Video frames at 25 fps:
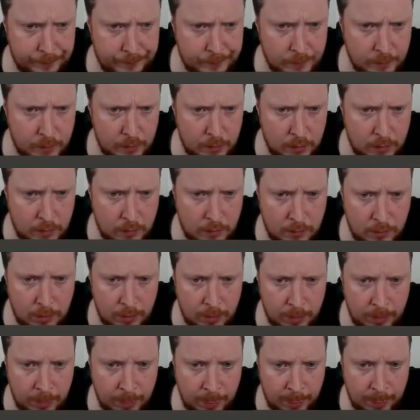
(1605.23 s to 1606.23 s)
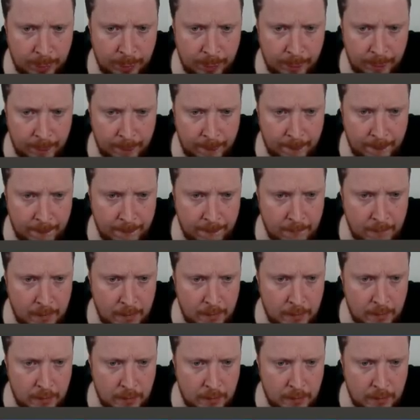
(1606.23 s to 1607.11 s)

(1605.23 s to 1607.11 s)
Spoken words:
(silence)